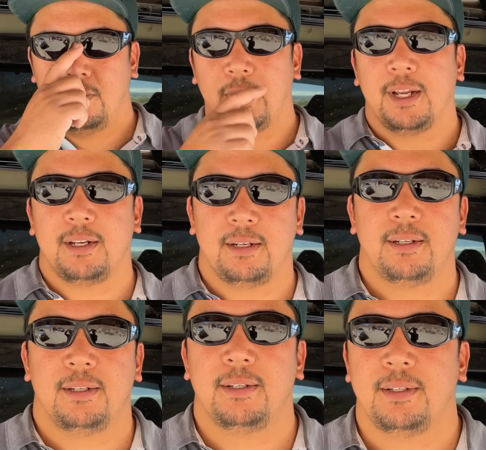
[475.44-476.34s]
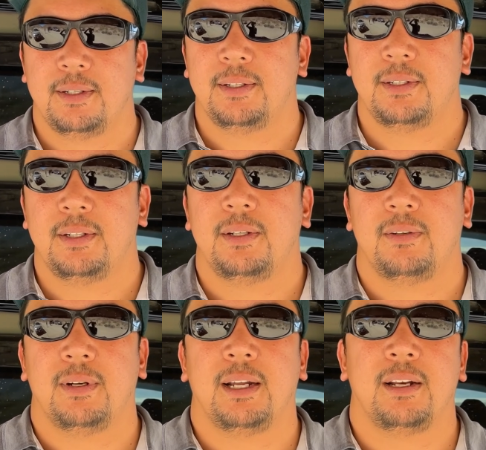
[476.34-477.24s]
Right. And, you know,
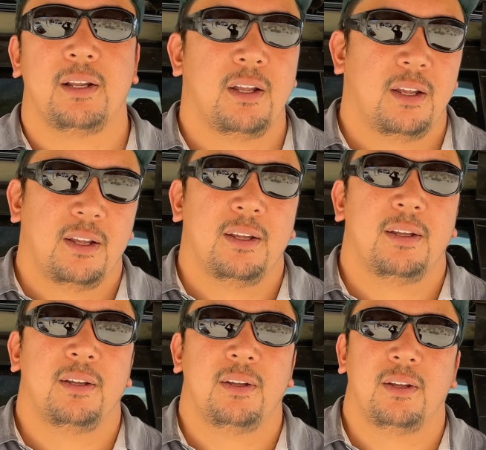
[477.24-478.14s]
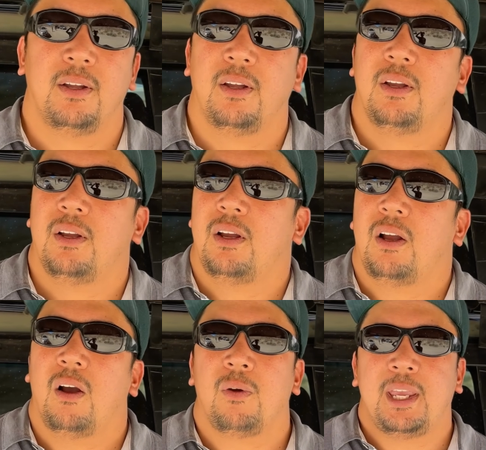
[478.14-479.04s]
right. And truck bodies.
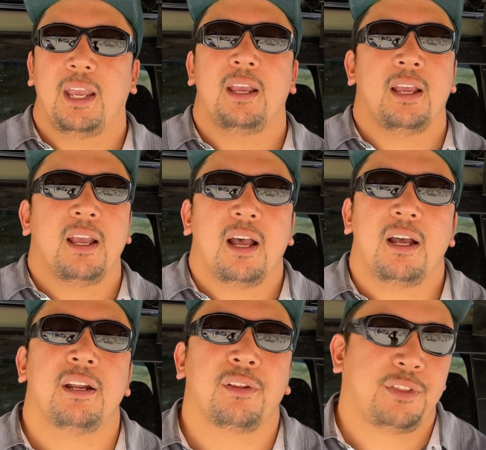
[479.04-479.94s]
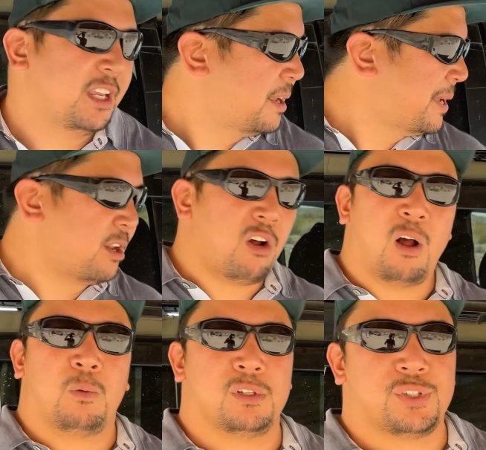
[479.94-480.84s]
Okay, another thing about
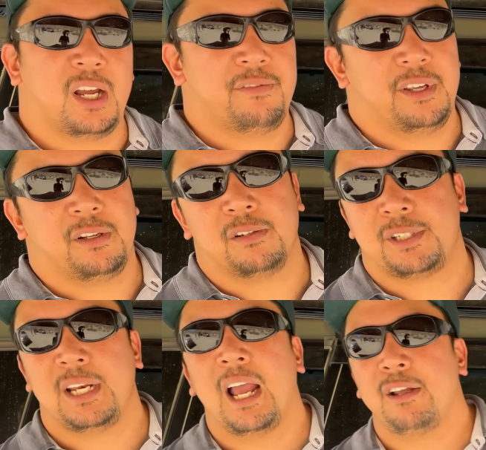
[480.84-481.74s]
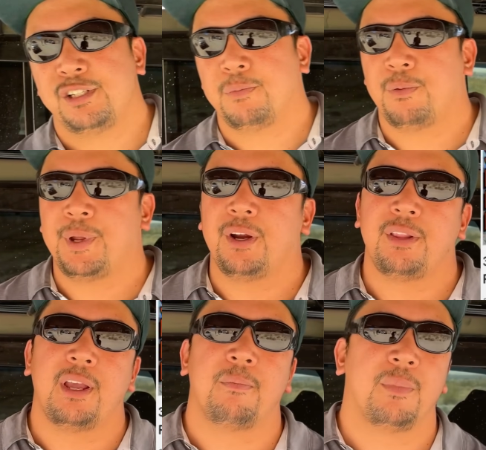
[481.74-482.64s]
all-wheel drive vehicles and how you should prepare
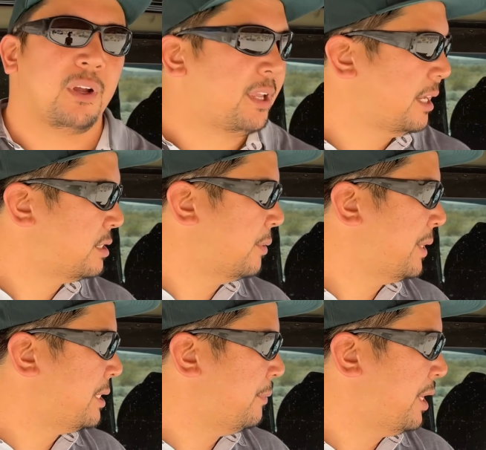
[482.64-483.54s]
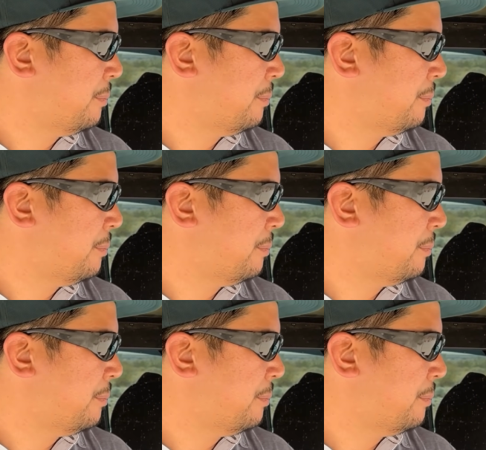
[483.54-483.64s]
them. Okay, so we, we